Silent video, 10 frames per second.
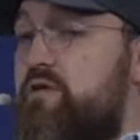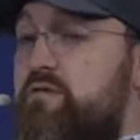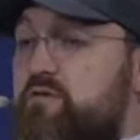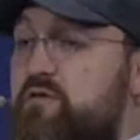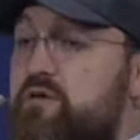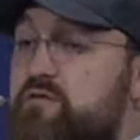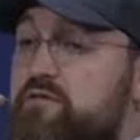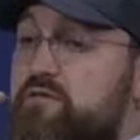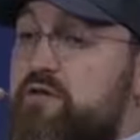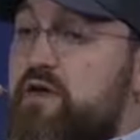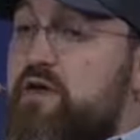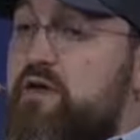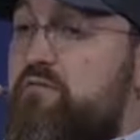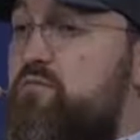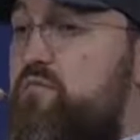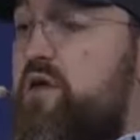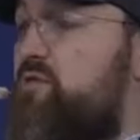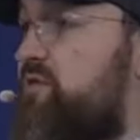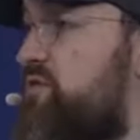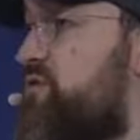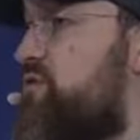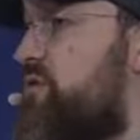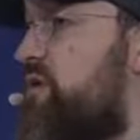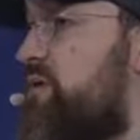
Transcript: is their thing, and that's their fiduciary